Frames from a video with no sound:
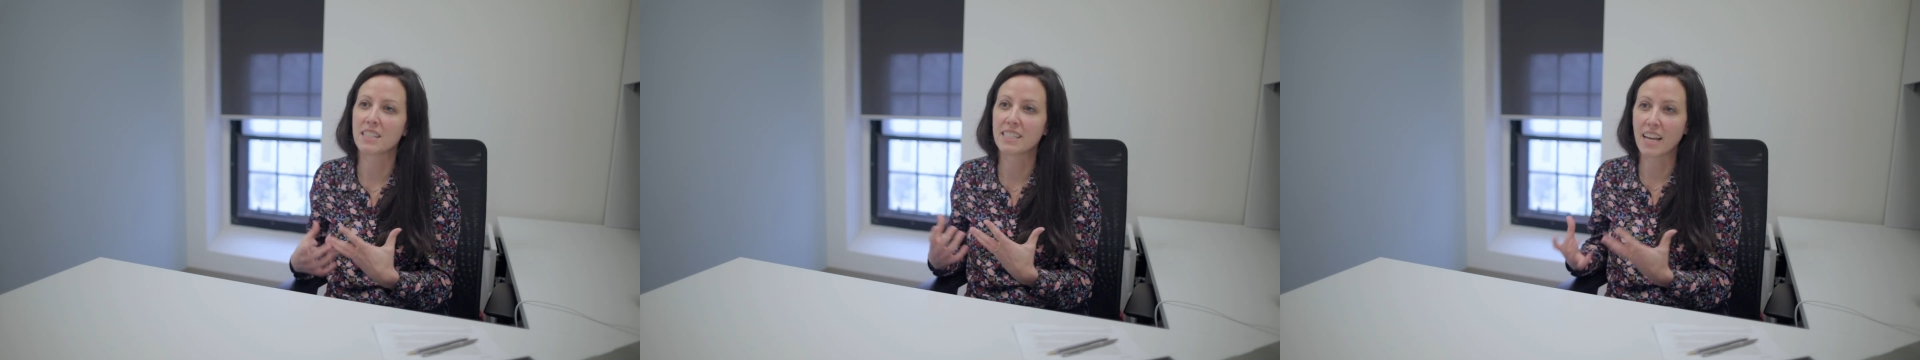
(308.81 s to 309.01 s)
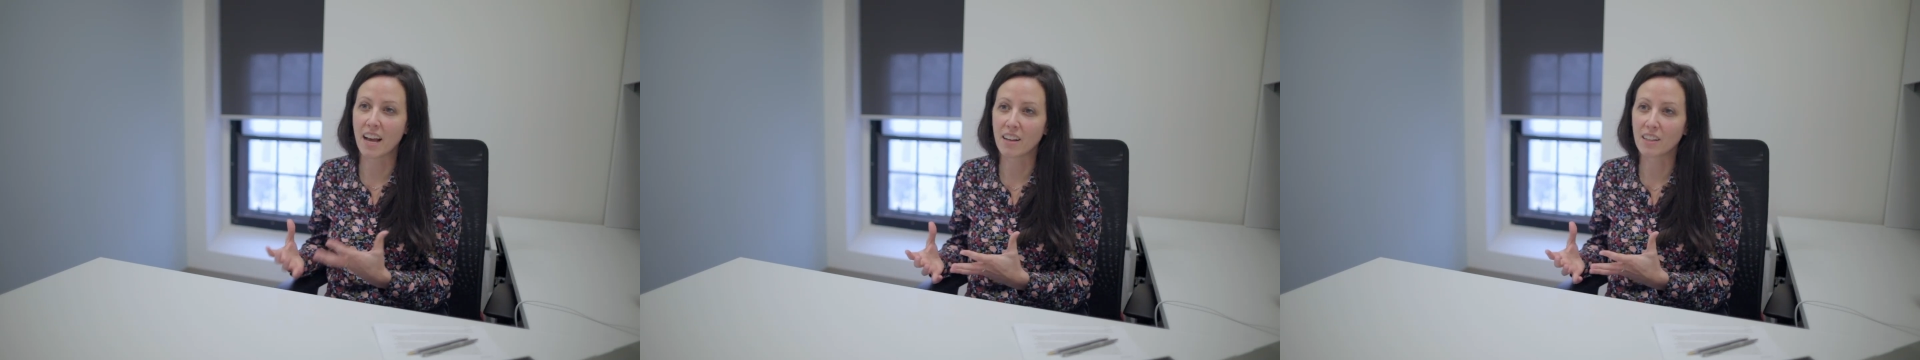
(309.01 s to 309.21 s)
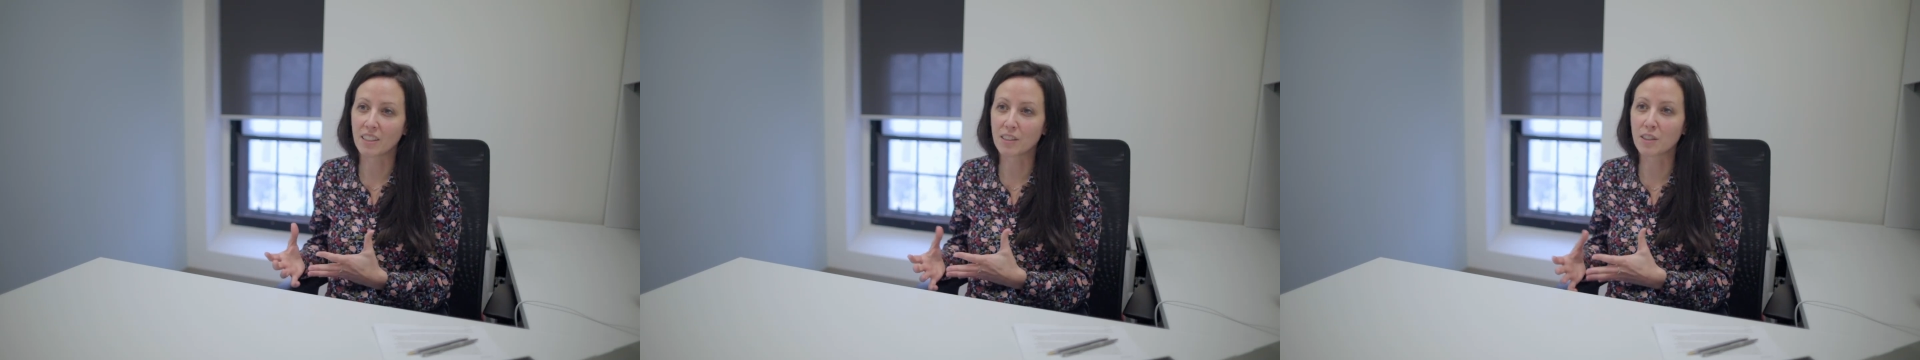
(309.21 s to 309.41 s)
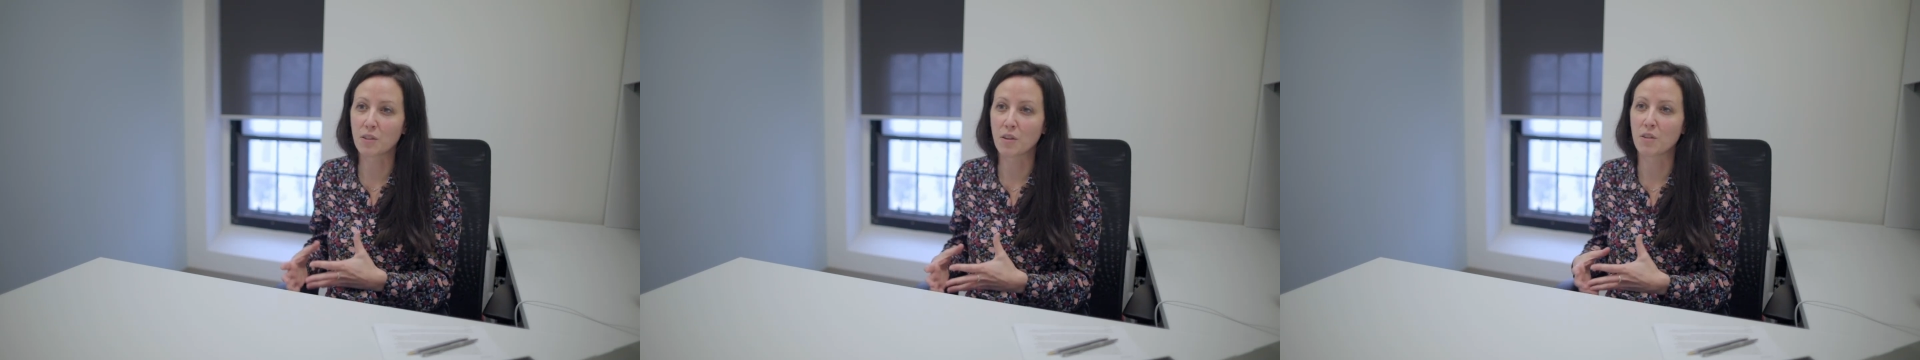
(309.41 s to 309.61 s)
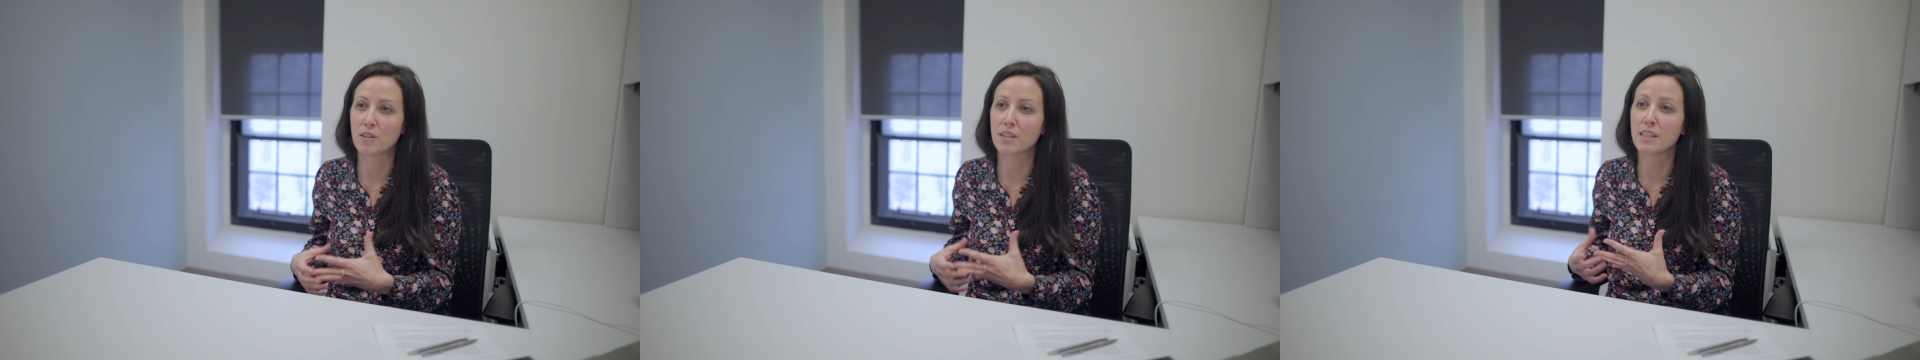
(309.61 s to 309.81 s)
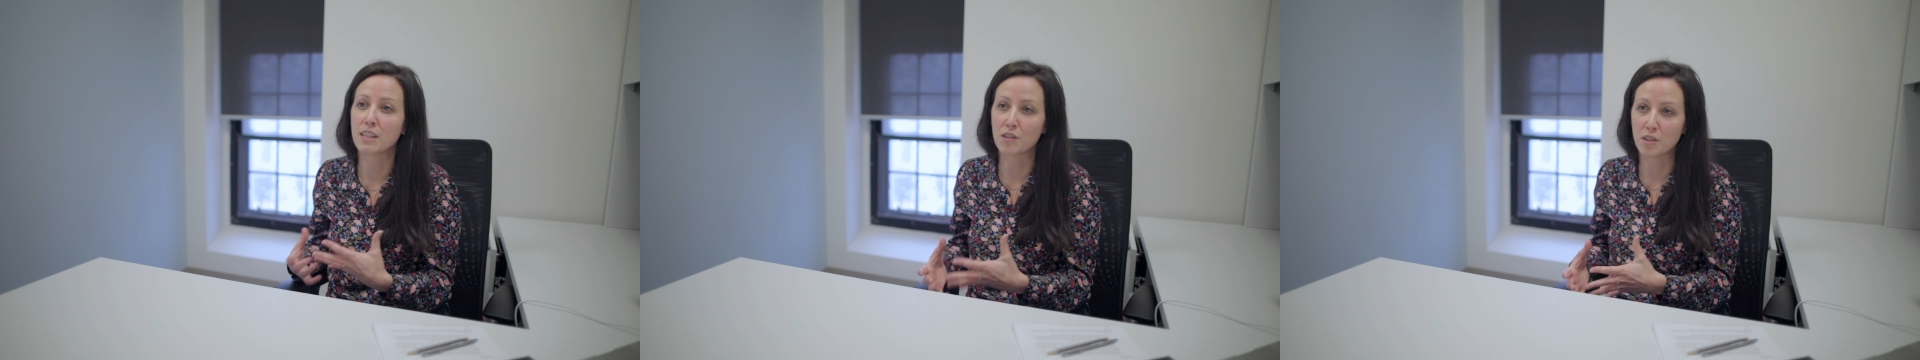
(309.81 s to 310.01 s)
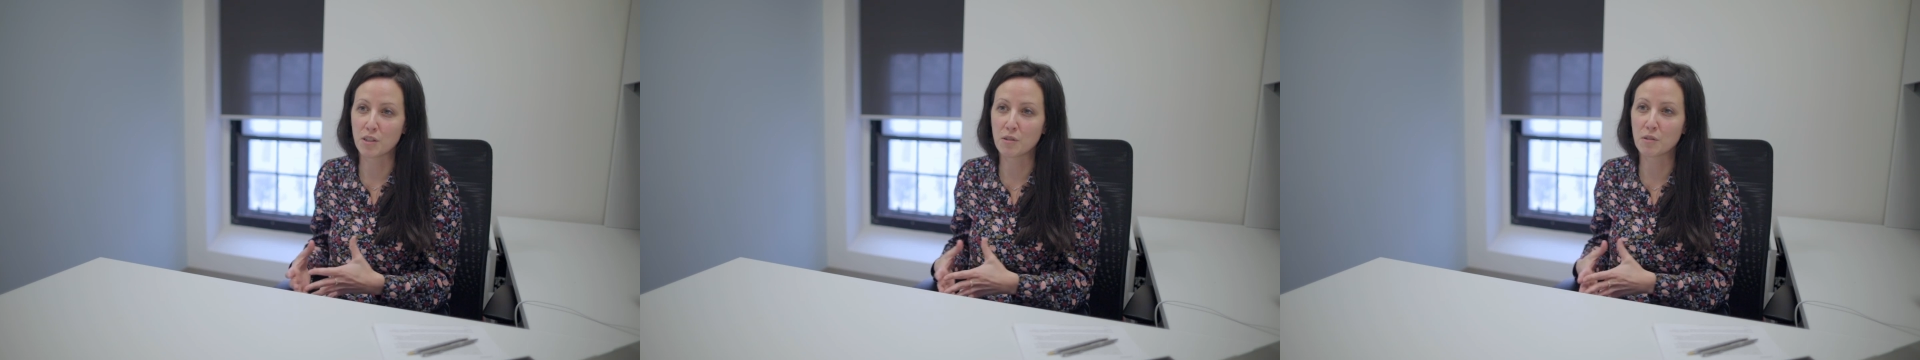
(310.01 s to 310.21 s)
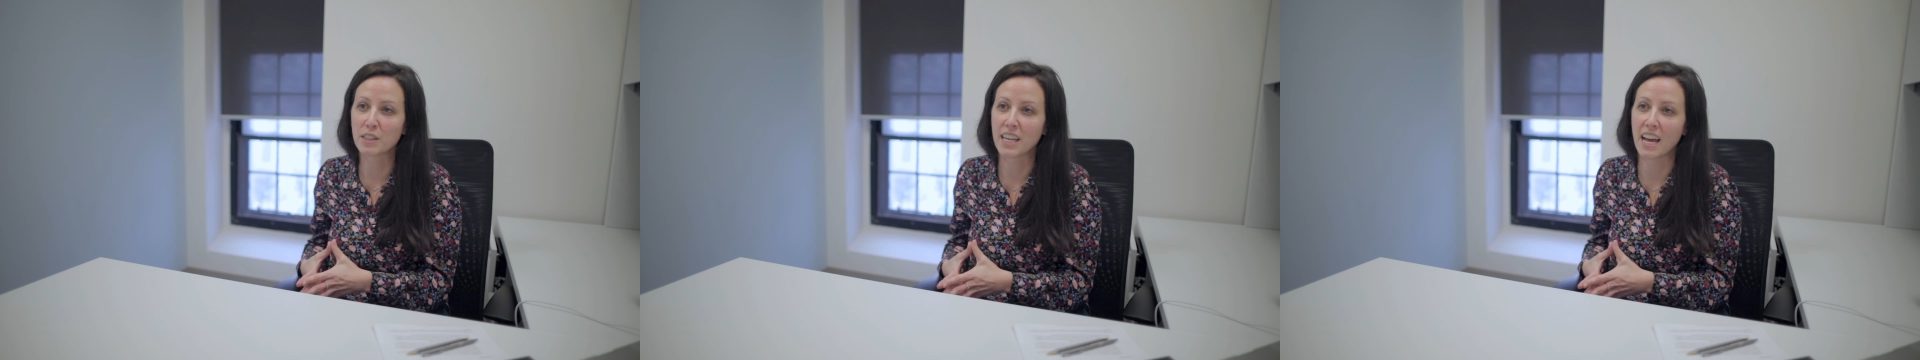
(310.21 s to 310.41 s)
cells or
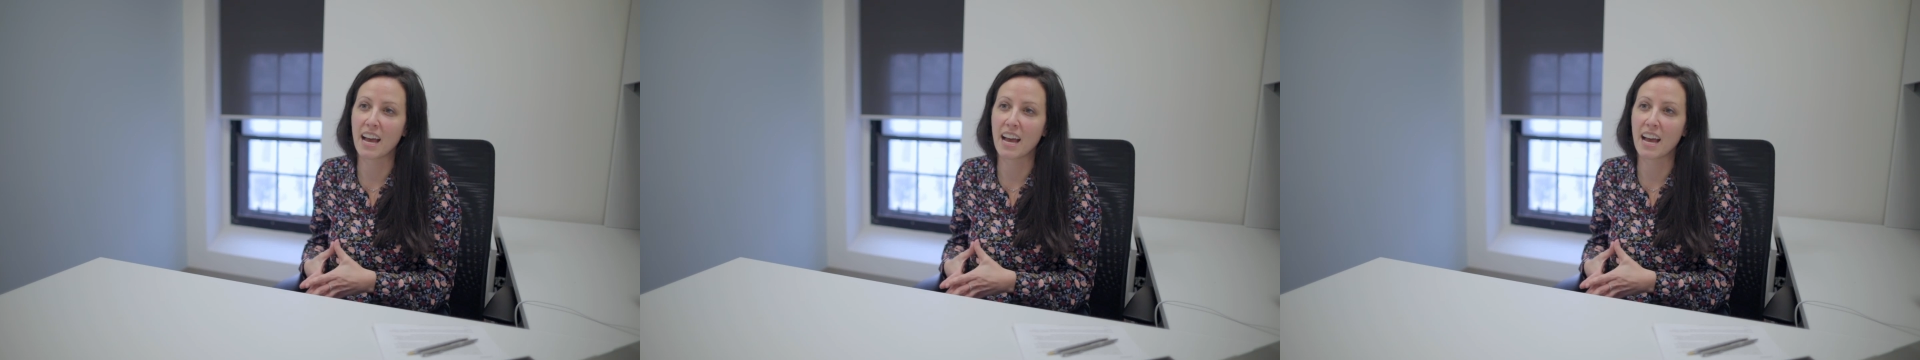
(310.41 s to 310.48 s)
tissues